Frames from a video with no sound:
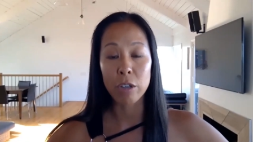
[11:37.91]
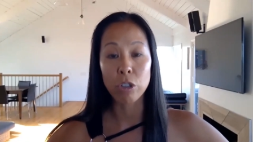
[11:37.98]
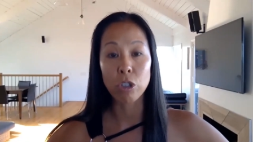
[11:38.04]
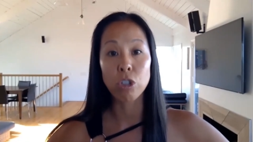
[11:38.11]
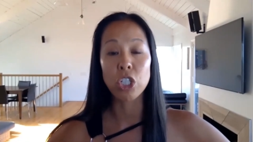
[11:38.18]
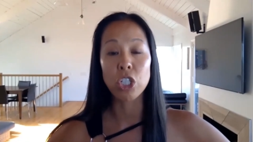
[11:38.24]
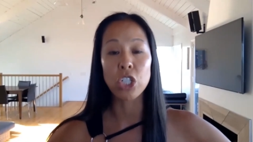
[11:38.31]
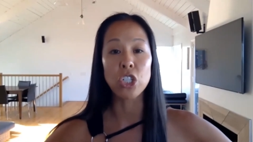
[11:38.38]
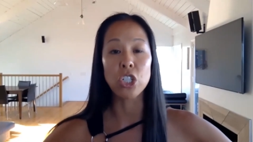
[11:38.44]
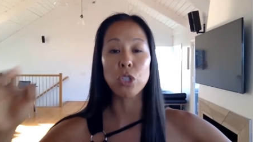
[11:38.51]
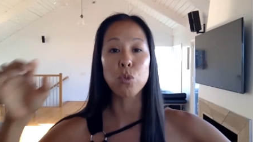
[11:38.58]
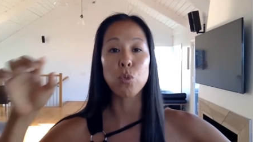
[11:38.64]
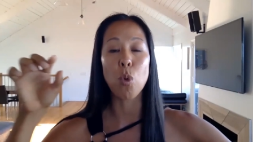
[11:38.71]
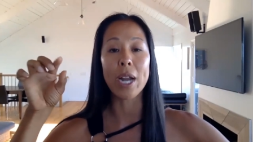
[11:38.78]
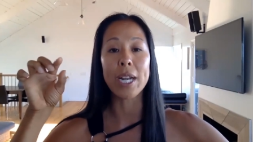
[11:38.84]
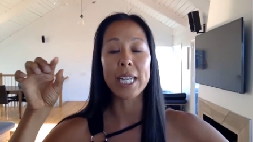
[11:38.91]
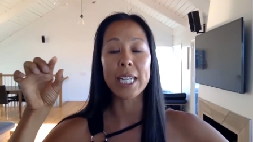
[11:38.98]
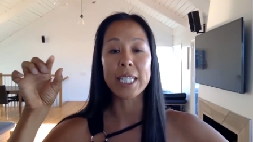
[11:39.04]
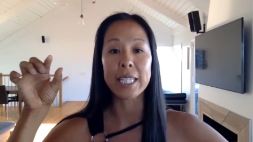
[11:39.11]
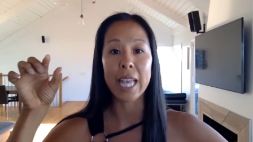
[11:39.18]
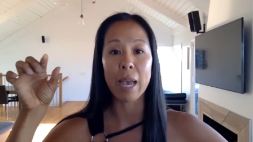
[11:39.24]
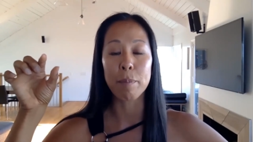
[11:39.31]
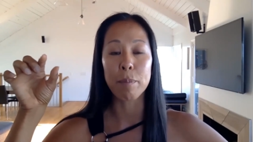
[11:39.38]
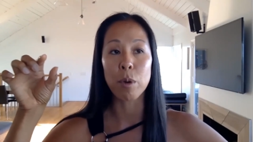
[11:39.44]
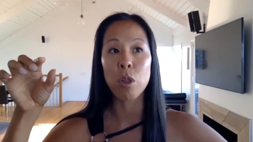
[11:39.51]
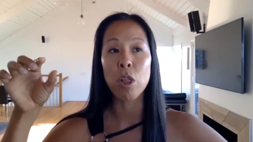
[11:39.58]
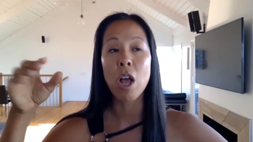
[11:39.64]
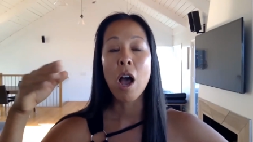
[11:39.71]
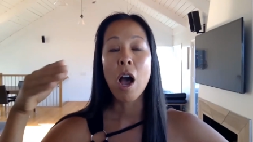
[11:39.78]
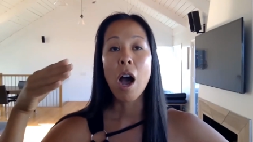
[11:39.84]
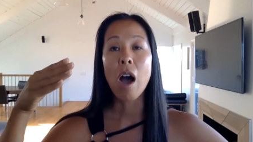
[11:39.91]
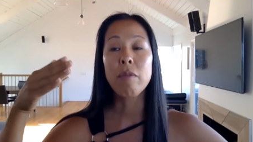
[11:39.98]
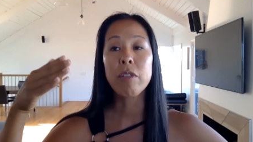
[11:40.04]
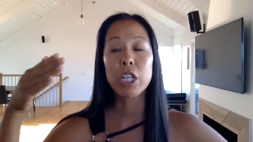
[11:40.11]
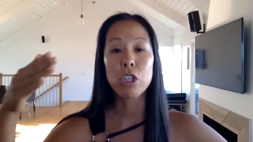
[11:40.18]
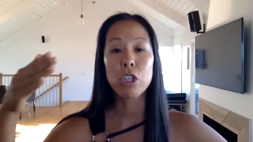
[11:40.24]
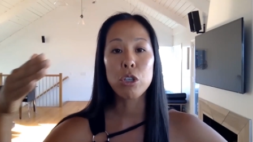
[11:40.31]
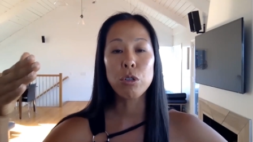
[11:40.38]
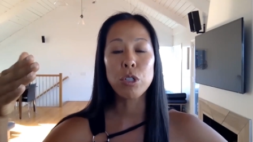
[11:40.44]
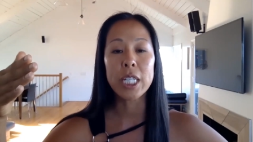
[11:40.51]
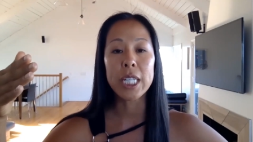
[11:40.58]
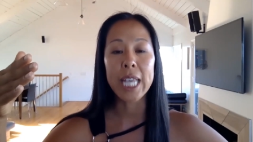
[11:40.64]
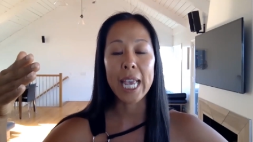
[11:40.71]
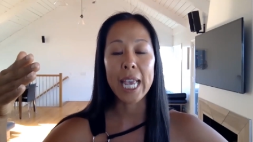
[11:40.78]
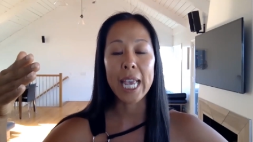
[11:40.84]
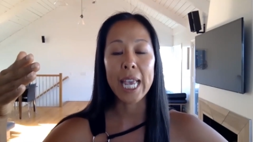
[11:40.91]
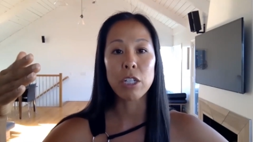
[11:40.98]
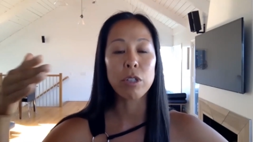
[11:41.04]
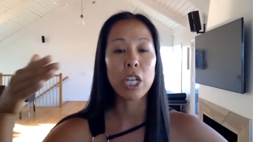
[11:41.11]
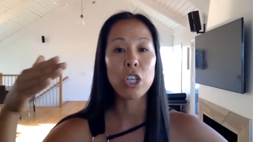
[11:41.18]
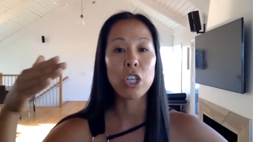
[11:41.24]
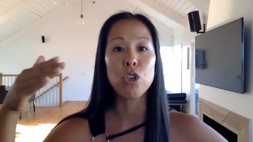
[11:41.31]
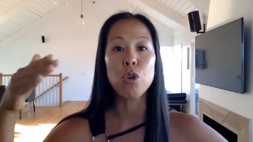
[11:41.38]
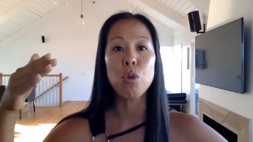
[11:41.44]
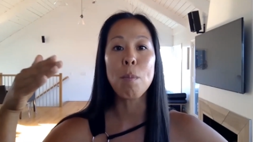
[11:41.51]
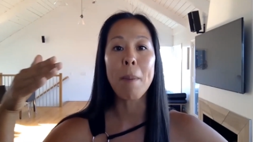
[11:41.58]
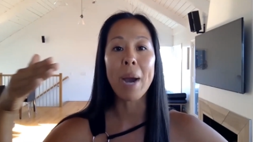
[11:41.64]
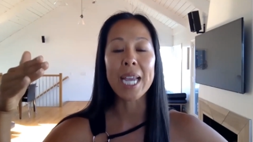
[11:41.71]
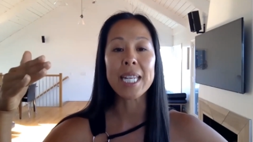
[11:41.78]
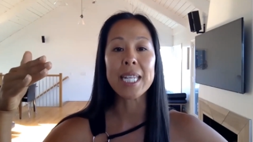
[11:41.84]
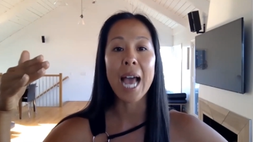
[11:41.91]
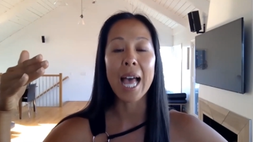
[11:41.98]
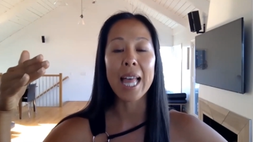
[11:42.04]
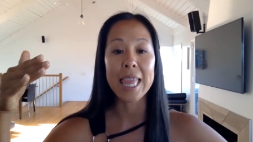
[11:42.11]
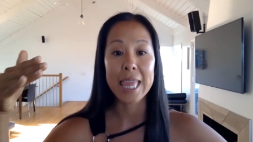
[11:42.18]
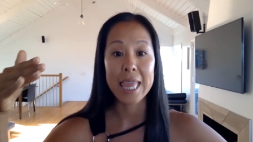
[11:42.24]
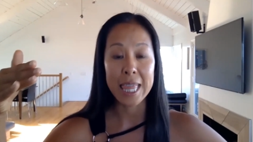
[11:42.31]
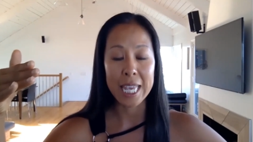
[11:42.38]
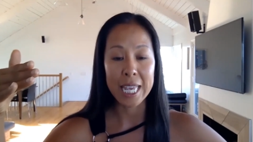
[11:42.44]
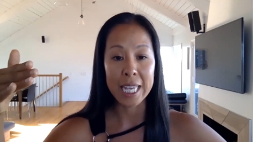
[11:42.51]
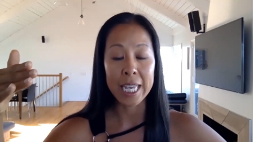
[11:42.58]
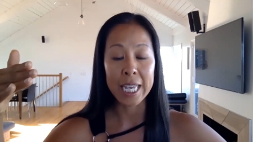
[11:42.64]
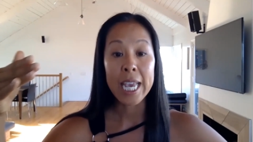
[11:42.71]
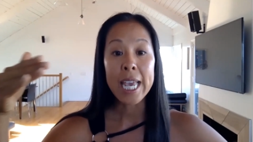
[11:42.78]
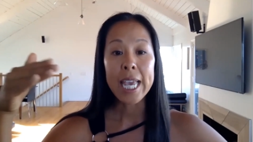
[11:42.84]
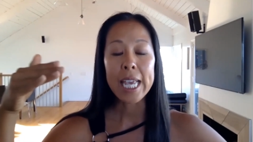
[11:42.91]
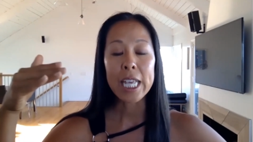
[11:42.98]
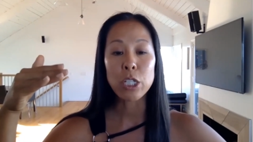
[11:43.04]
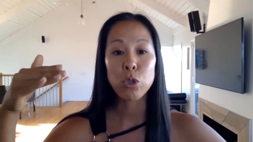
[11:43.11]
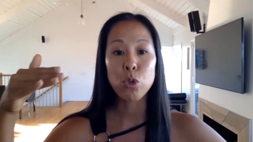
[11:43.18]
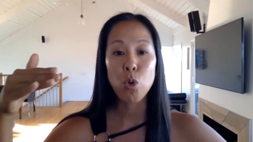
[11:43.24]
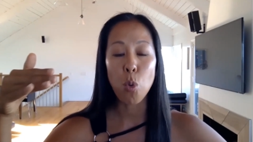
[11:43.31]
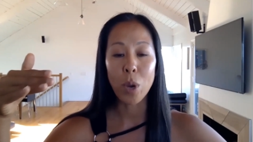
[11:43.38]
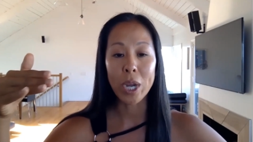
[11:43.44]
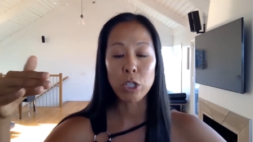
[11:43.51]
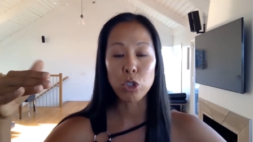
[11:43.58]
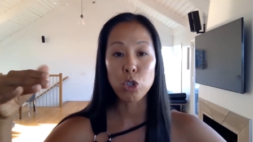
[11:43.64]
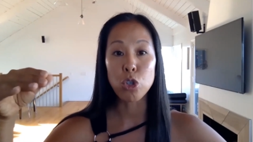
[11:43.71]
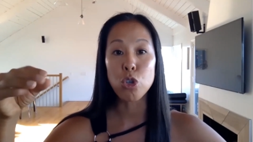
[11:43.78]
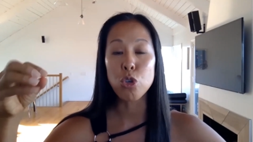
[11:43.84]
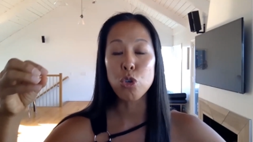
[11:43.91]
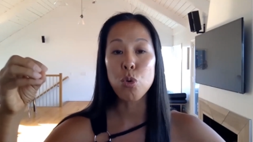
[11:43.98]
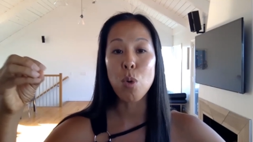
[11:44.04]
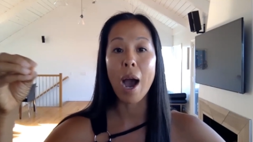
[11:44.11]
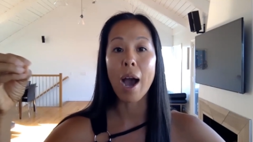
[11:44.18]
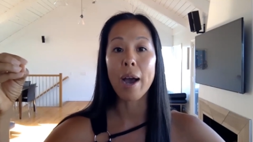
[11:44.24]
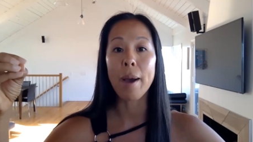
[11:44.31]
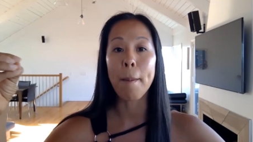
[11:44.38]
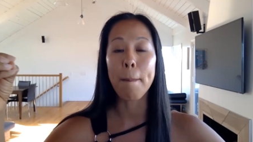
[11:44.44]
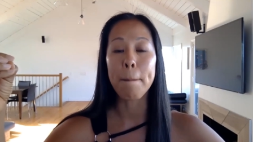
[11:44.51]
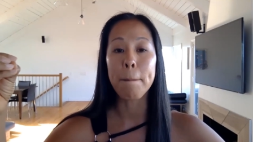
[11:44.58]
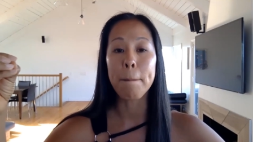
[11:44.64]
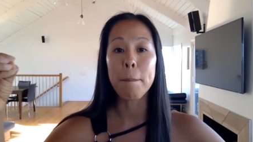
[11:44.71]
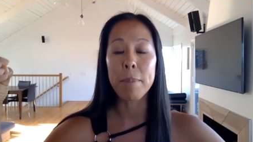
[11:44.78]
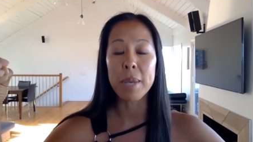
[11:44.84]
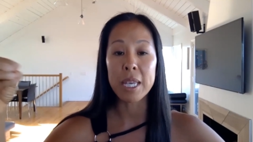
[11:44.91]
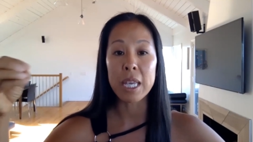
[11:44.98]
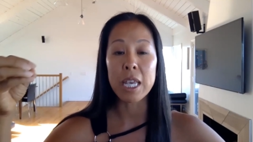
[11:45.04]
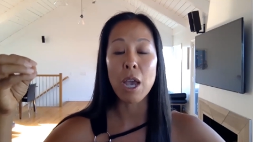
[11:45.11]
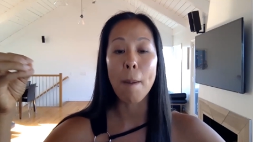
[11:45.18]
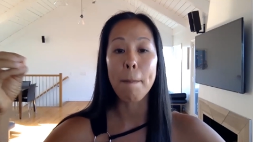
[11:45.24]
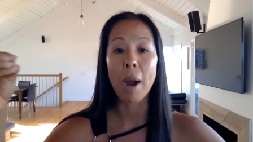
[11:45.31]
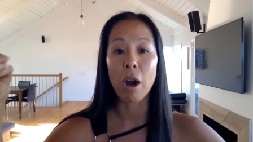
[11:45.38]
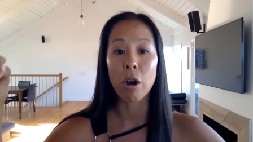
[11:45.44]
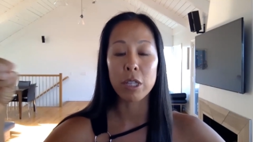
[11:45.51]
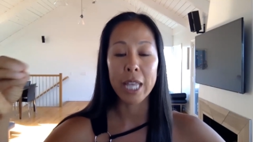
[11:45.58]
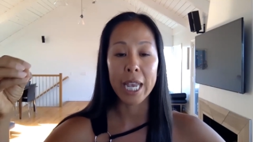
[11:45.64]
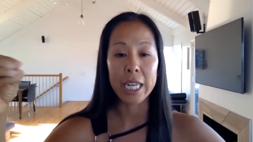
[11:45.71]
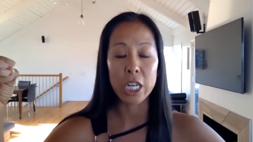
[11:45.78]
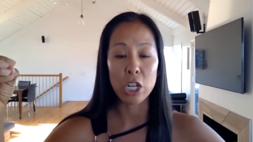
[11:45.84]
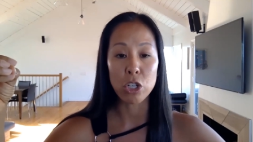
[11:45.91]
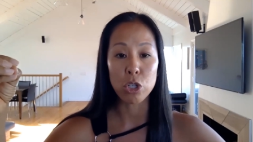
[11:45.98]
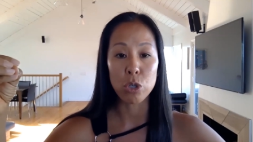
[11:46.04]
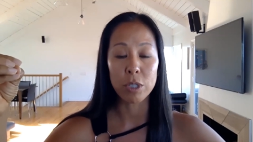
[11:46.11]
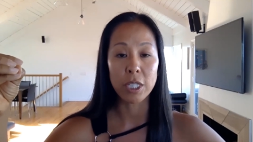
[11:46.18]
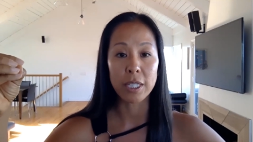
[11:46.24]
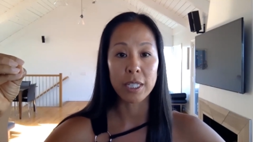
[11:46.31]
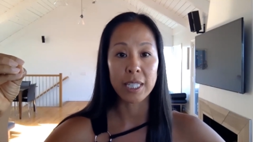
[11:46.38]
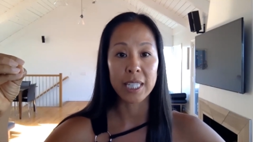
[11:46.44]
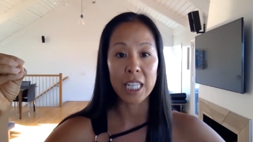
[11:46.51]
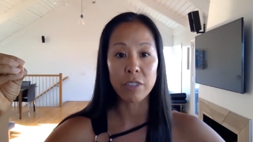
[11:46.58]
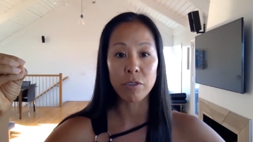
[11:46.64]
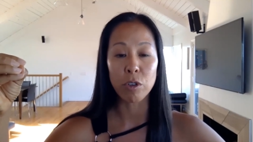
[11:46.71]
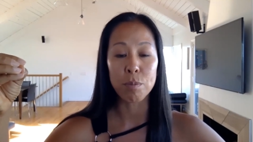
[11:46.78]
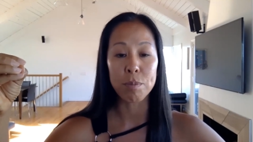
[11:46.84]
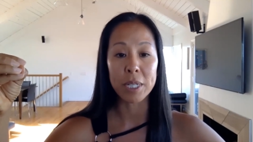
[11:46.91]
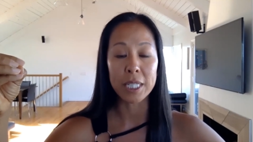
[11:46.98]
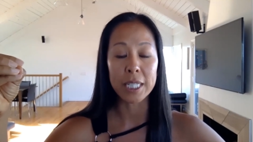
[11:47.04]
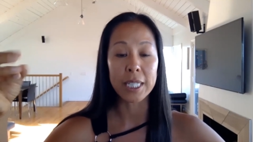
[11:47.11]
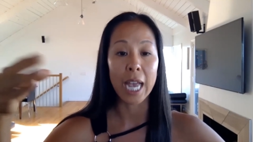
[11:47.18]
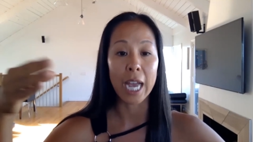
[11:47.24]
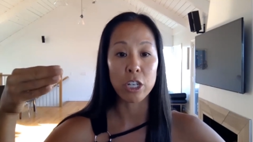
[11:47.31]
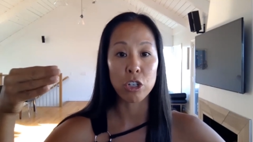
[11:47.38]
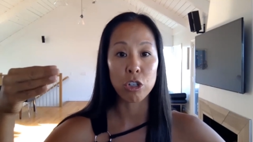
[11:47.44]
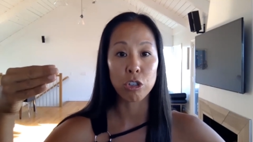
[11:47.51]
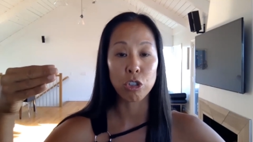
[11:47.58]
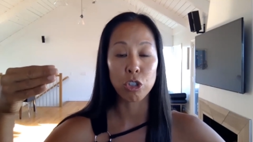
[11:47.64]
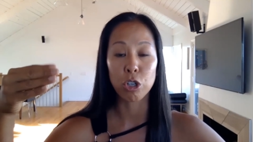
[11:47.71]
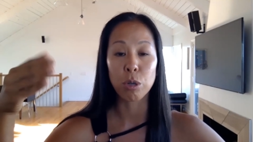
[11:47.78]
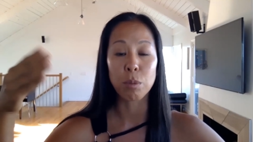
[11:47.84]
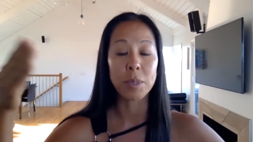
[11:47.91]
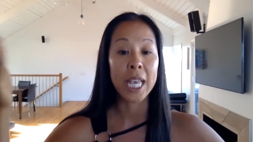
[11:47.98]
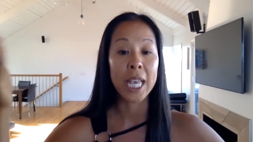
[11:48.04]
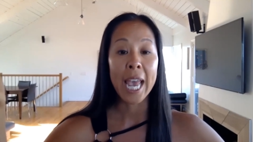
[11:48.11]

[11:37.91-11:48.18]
So she's just one example of, like, using a skill that you might not think is going to be parlayed into a successful business on your terms.